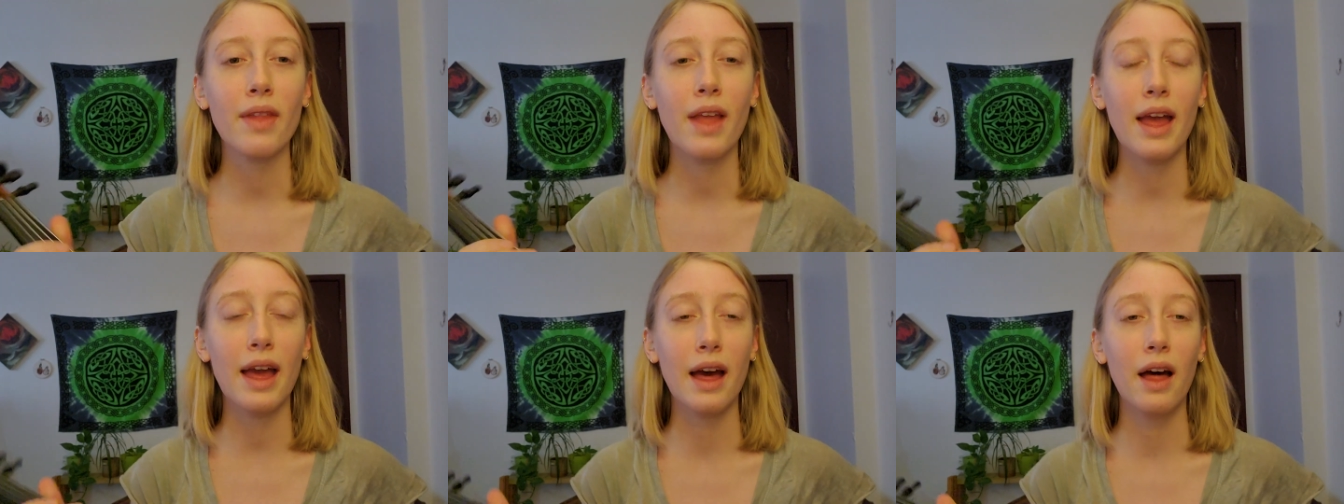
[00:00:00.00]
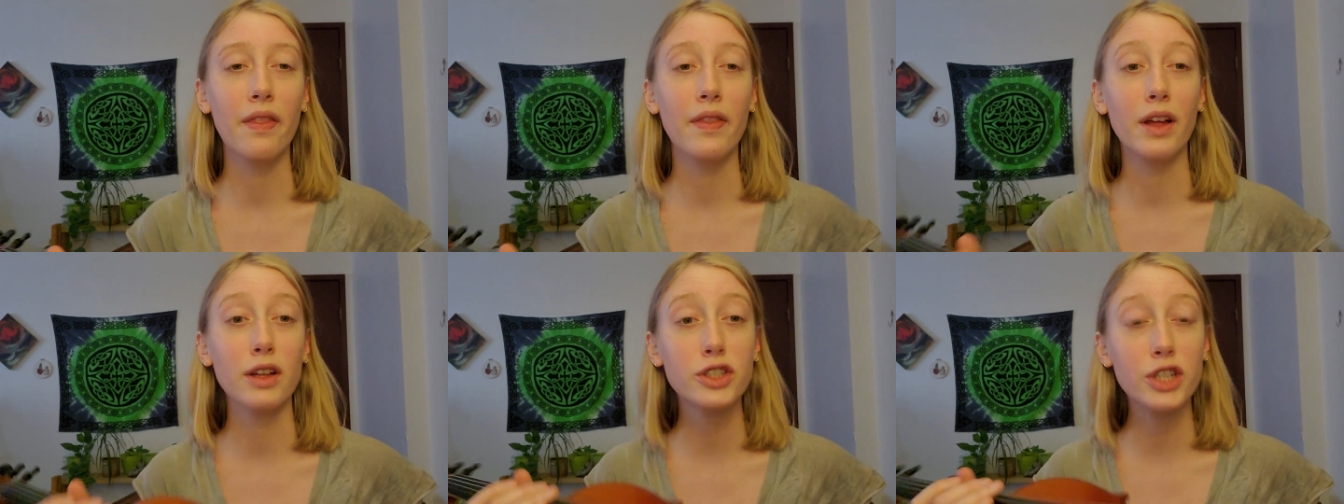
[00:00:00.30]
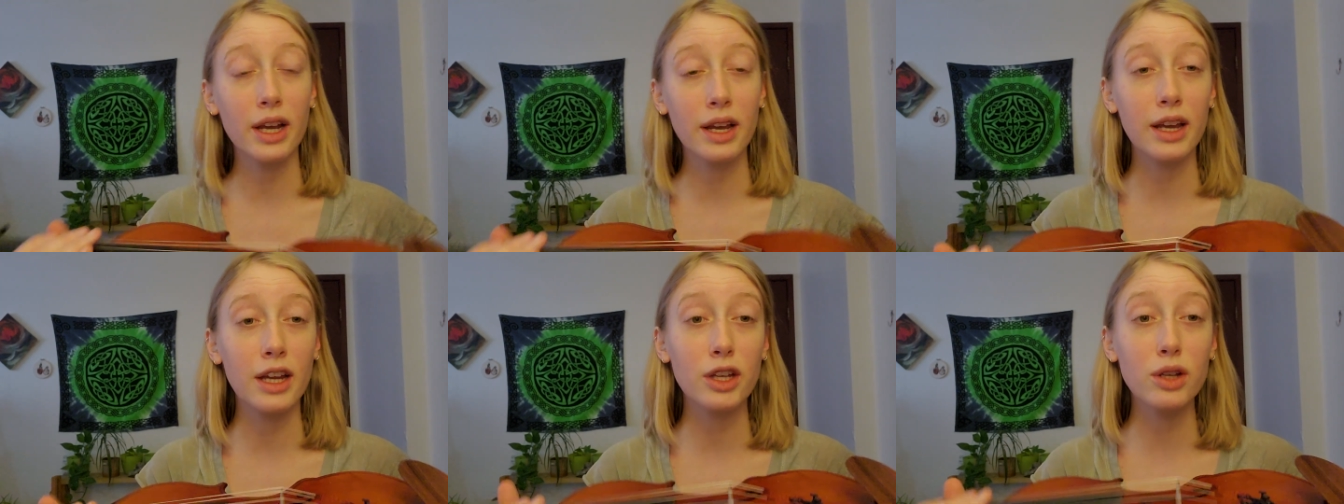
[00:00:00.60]
And they'll
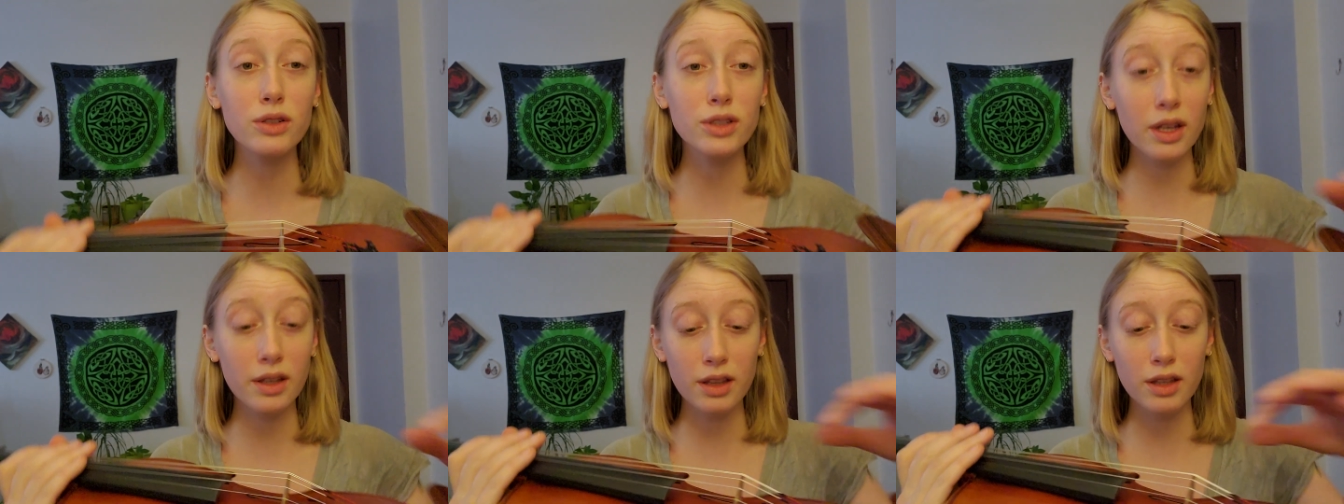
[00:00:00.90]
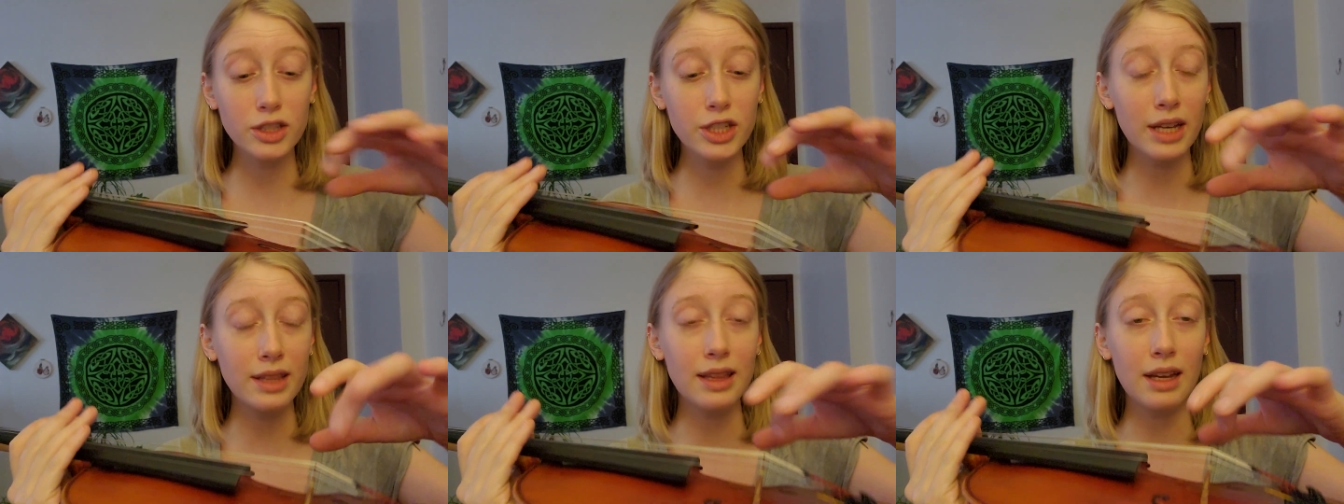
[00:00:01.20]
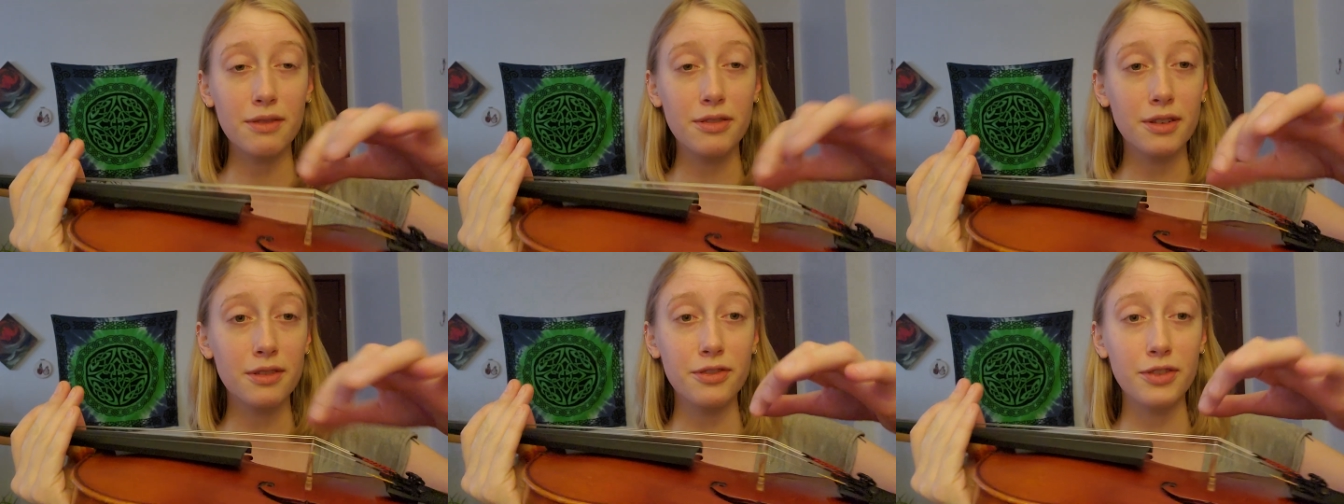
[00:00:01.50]
check it. Usually they'll check
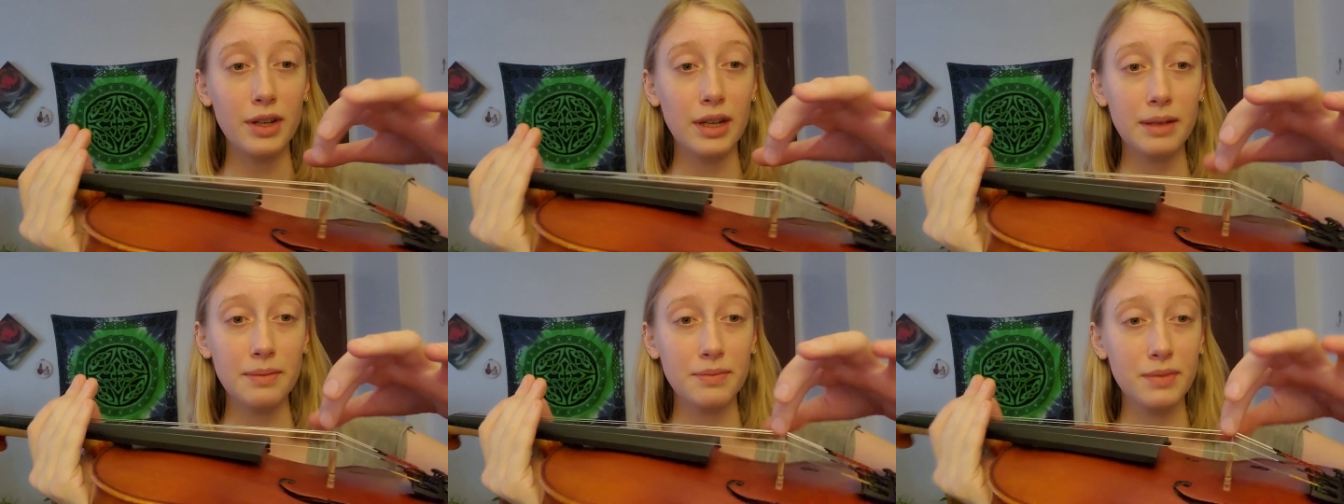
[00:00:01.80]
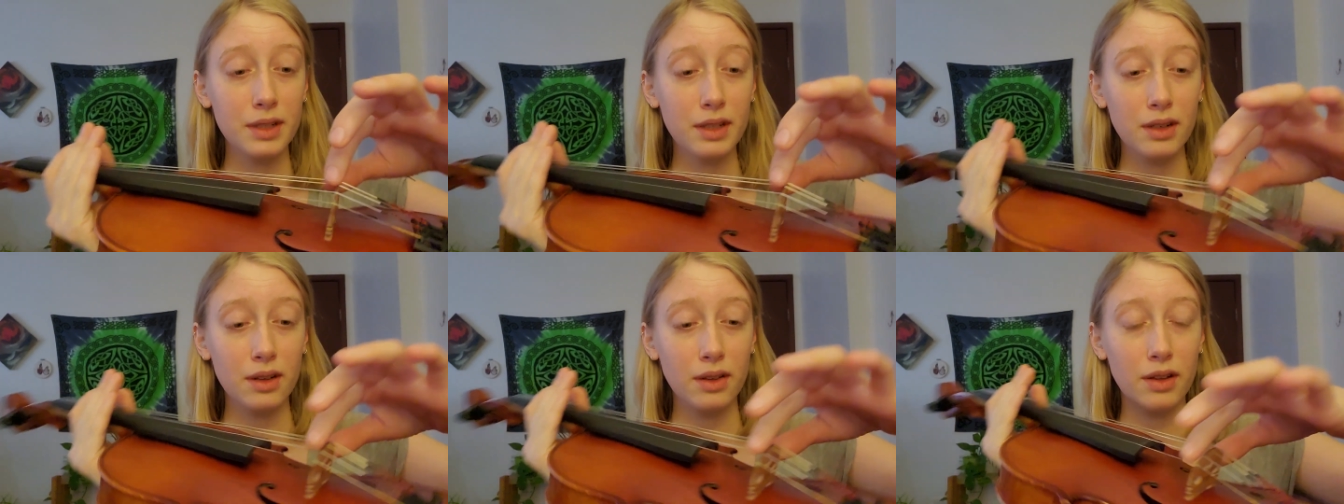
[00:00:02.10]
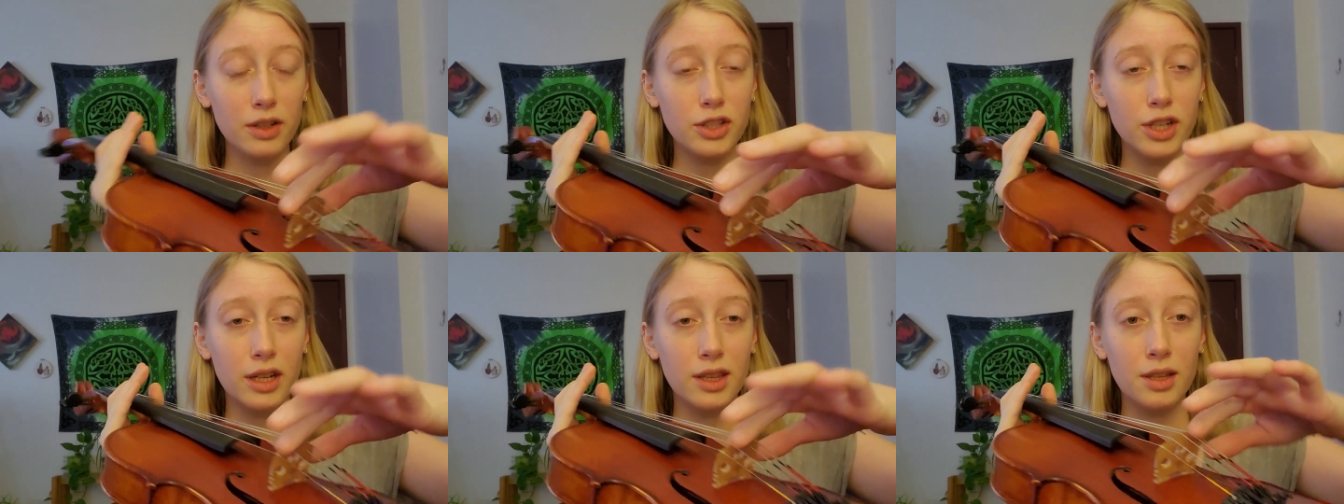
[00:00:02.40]
that for free. You know,
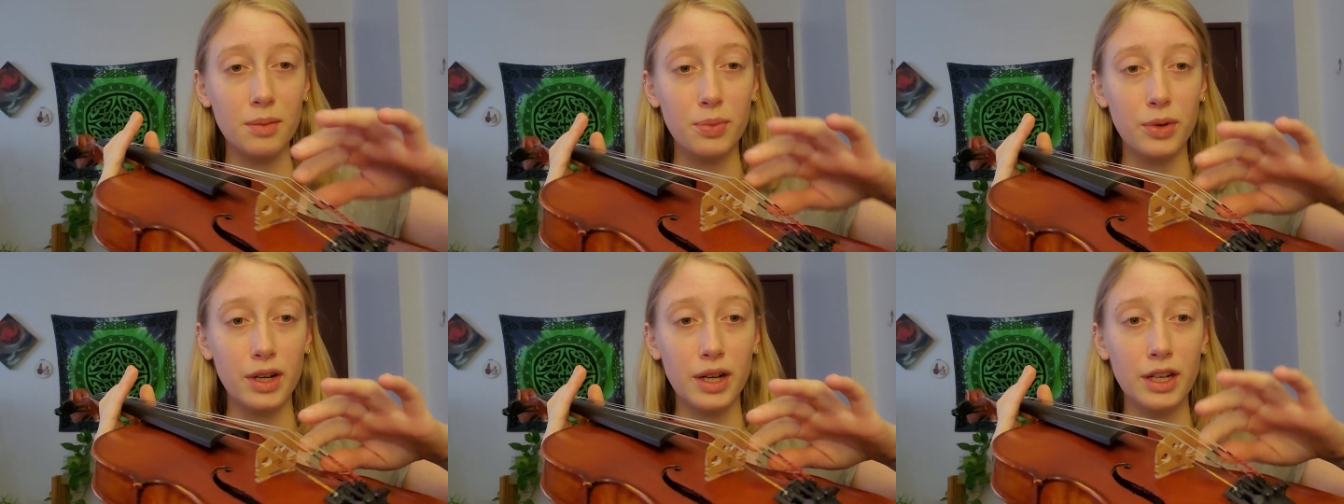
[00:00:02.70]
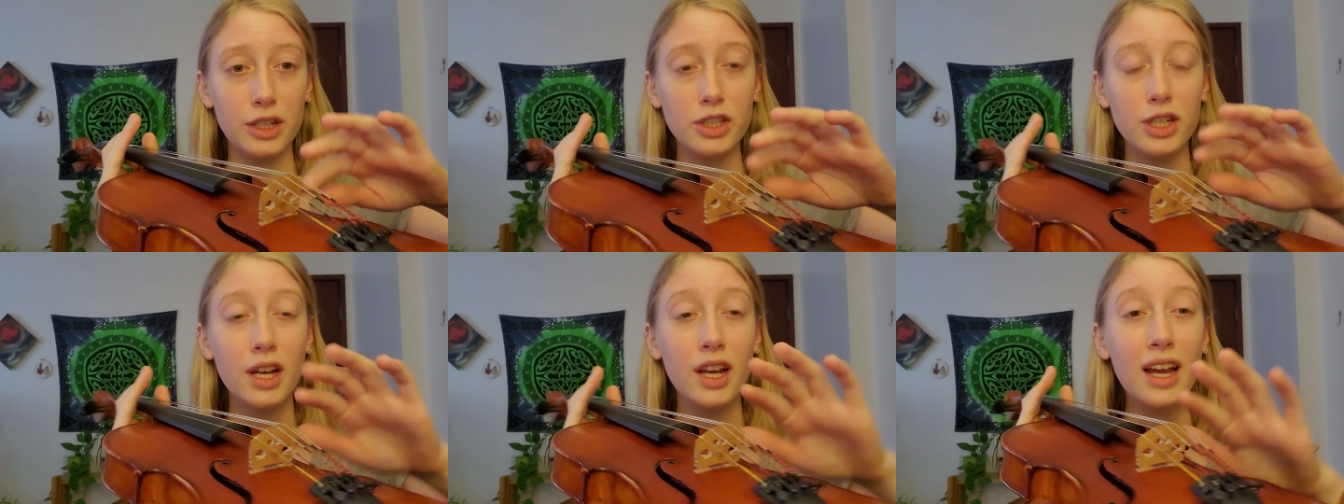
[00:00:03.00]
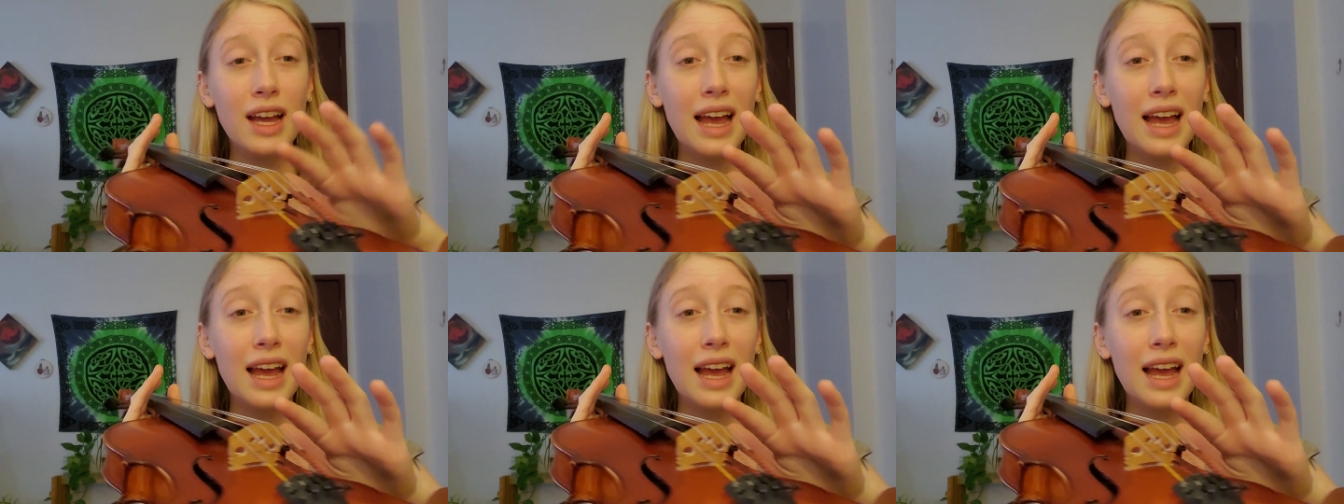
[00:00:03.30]
they'll check the bridge.